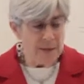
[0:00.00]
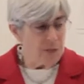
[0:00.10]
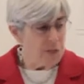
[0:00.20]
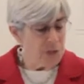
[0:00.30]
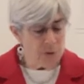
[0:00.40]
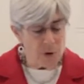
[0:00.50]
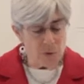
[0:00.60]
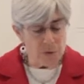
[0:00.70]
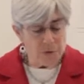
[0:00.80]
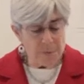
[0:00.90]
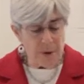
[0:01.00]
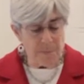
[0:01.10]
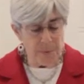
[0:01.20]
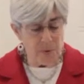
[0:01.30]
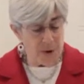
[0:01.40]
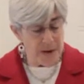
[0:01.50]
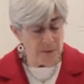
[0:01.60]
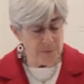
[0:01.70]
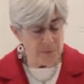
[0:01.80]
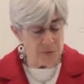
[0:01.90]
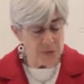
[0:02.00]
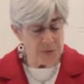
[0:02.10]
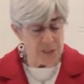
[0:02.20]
She grows from humble grounds, the